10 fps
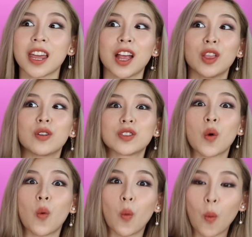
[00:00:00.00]
It
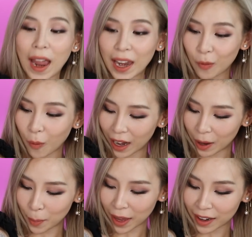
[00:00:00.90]
looks way,
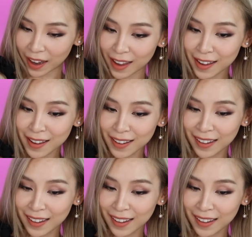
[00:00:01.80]
way better.